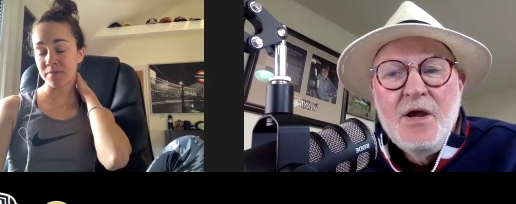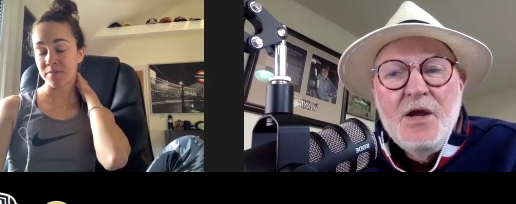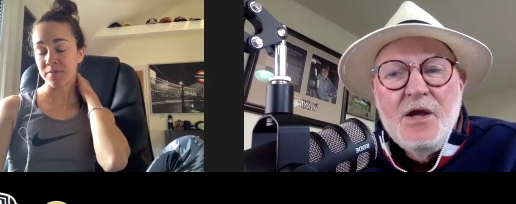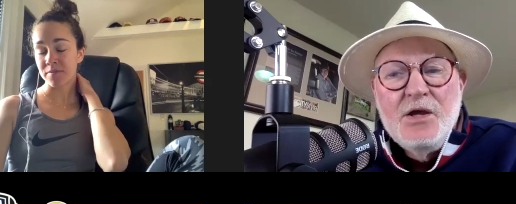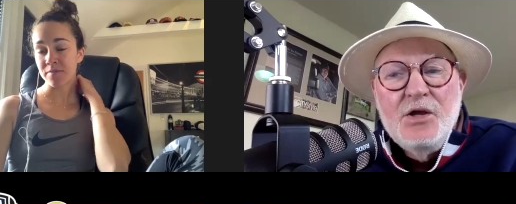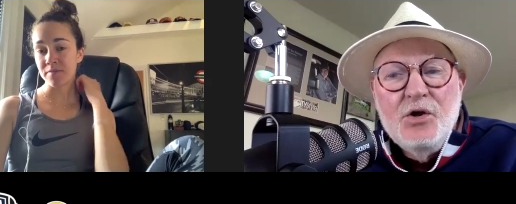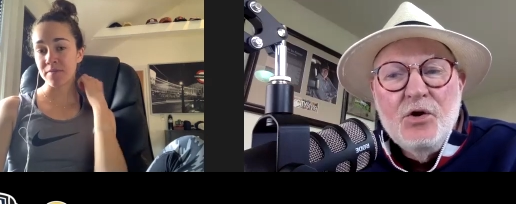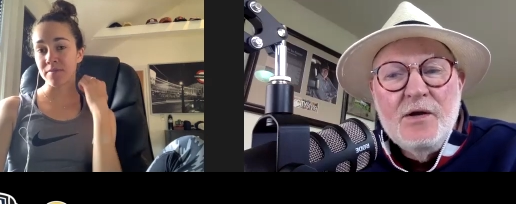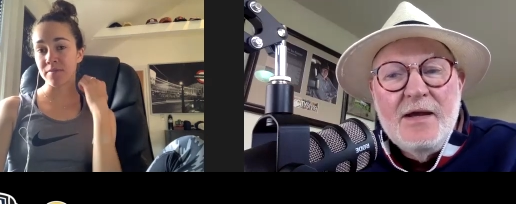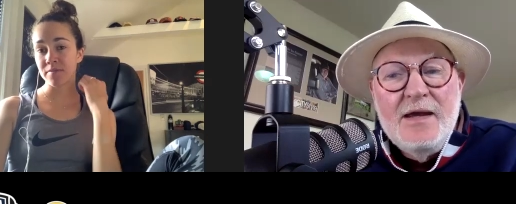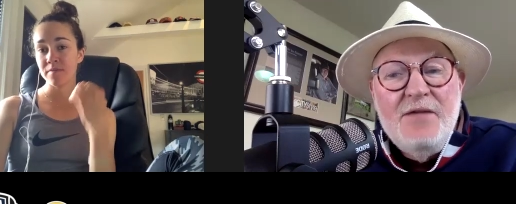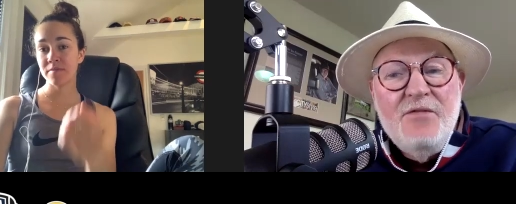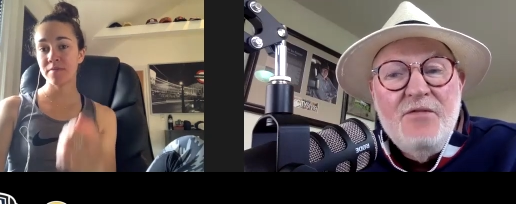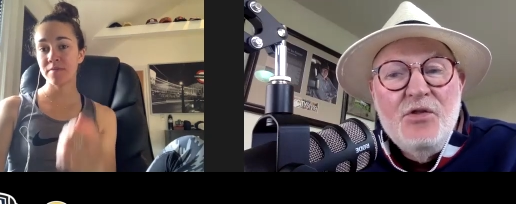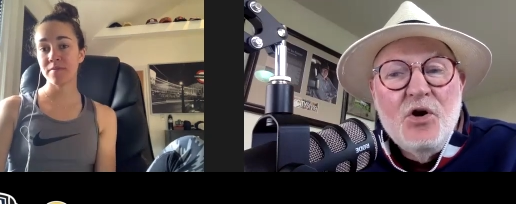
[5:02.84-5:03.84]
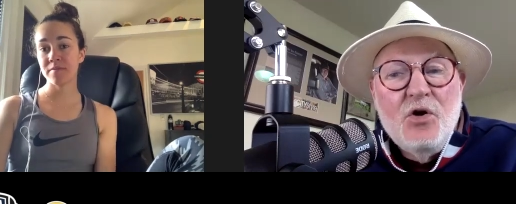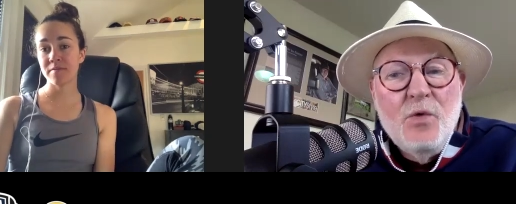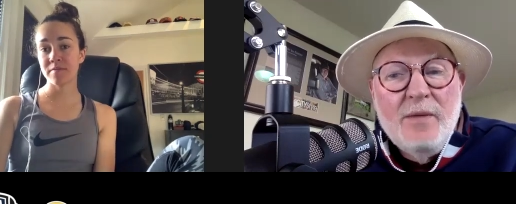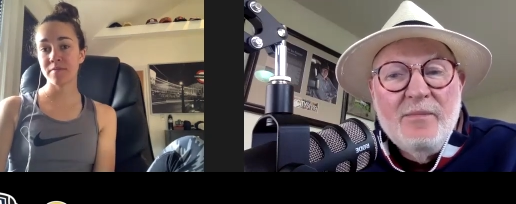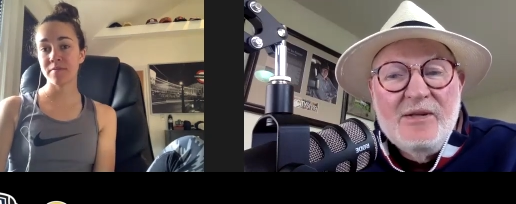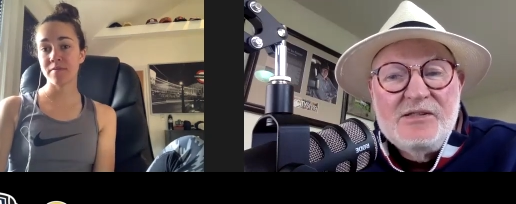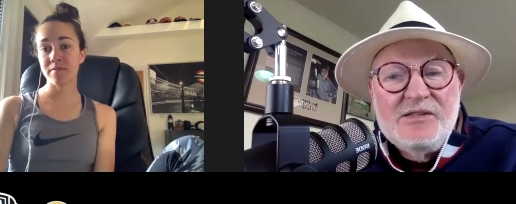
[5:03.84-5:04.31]
Speaker 1: You know, even though
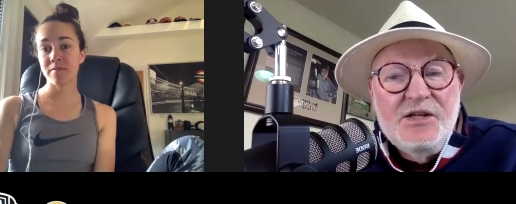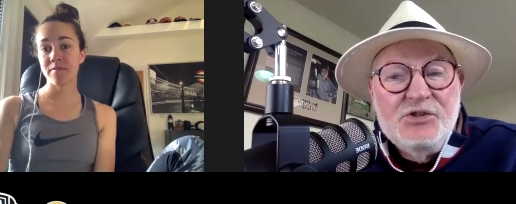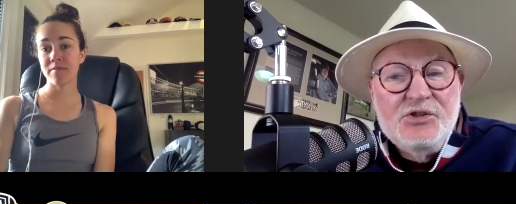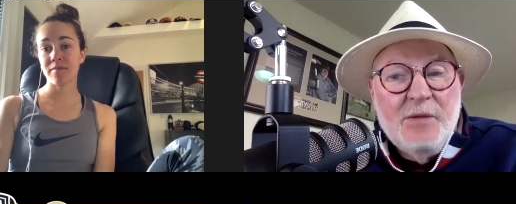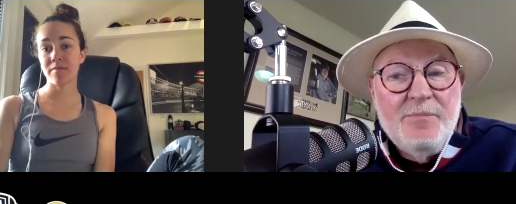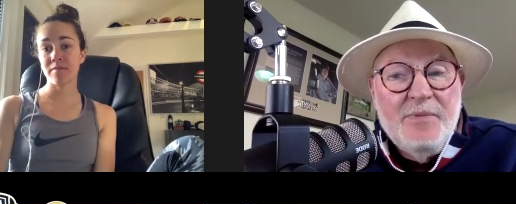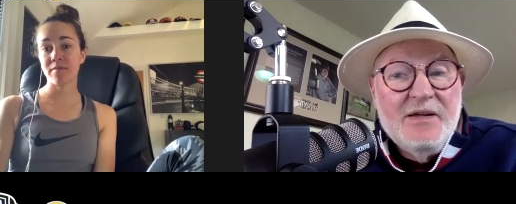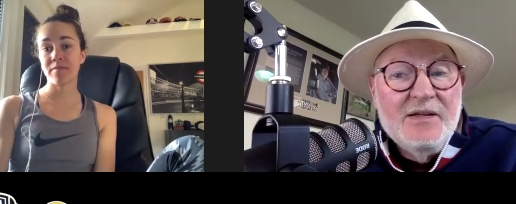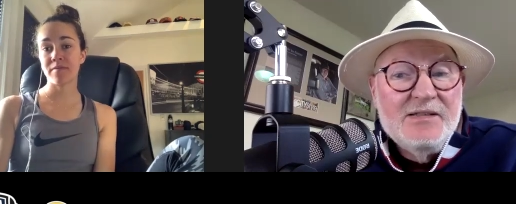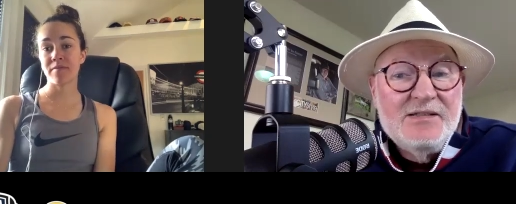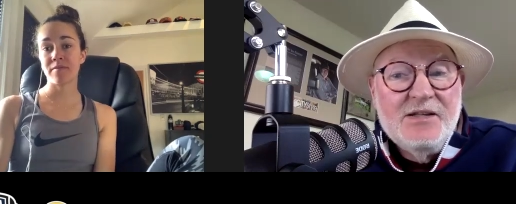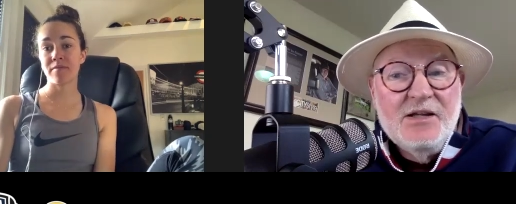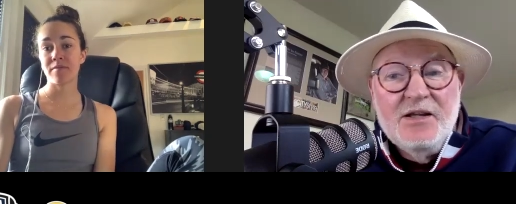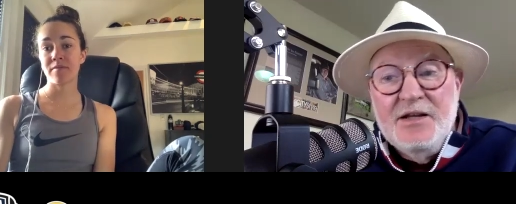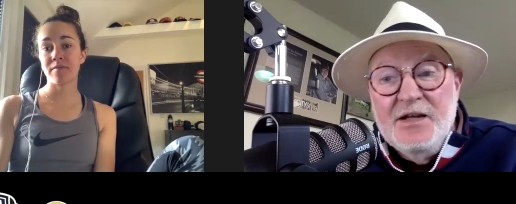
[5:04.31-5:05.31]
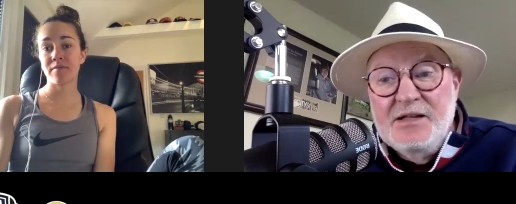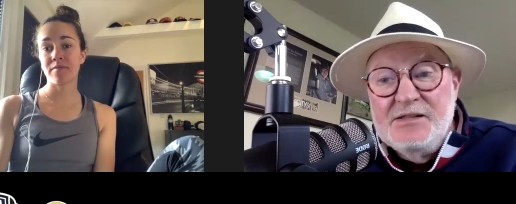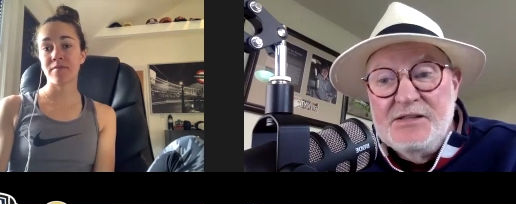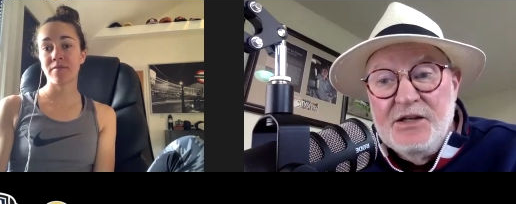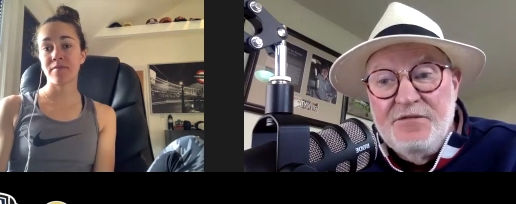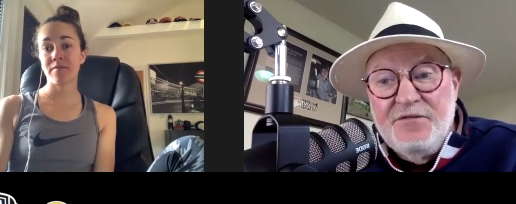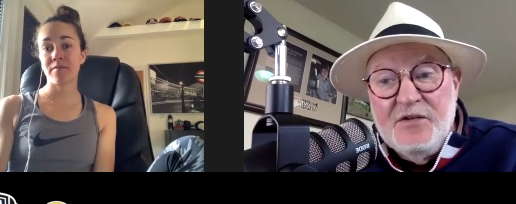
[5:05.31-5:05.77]
women's ski jumping is still in its
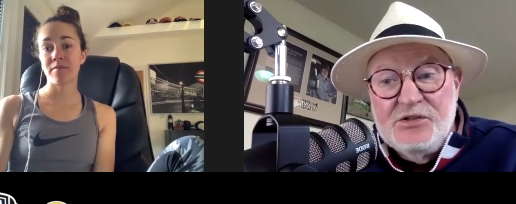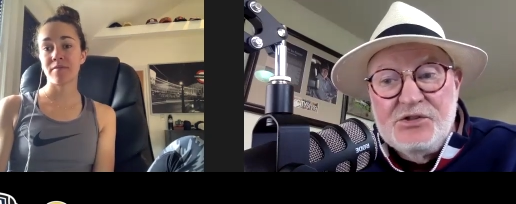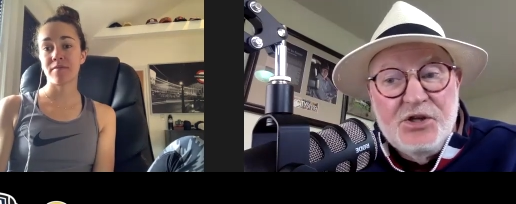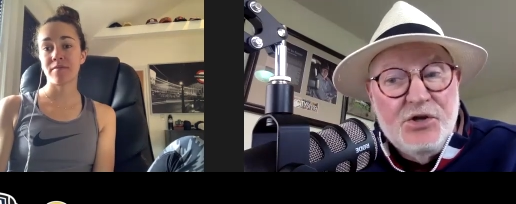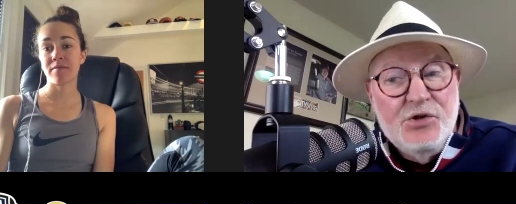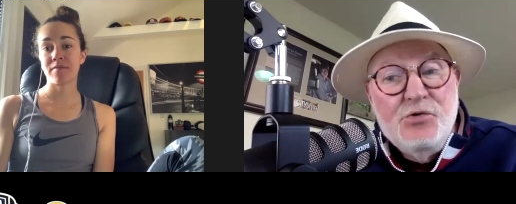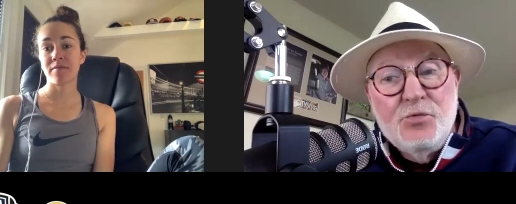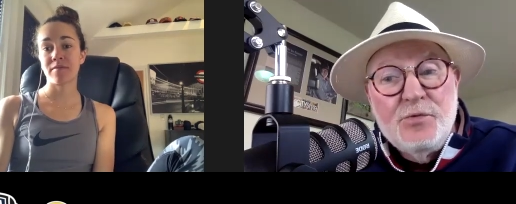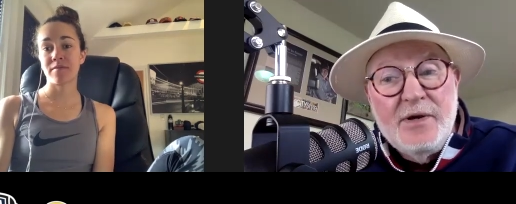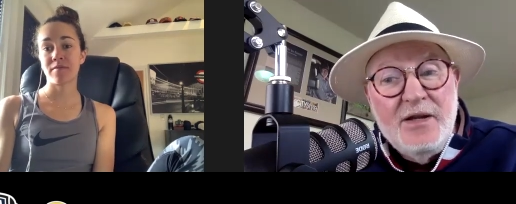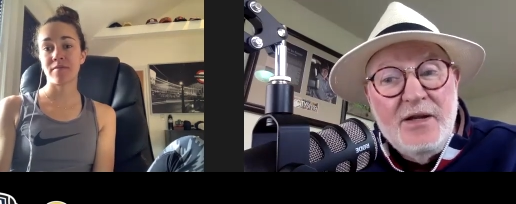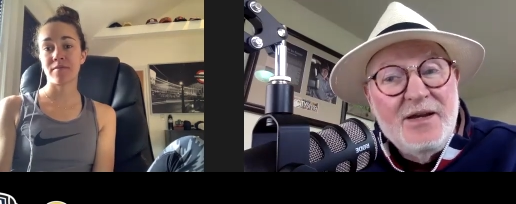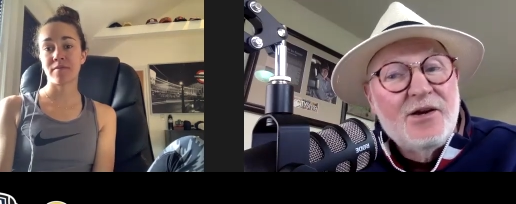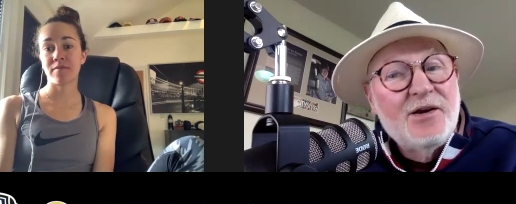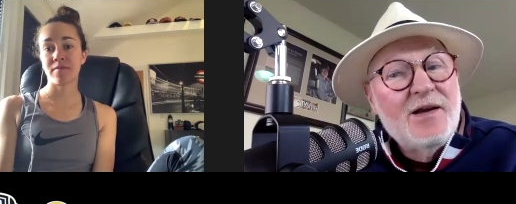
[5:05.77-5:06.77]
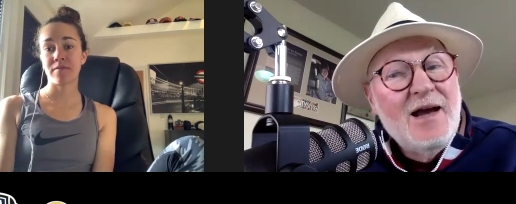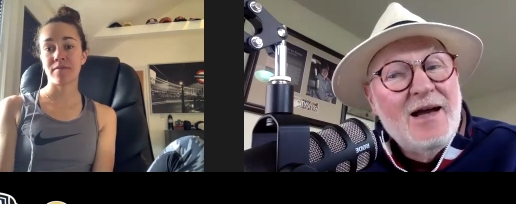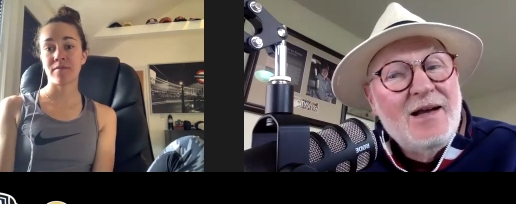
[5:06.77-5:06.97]
infancy, you really are kind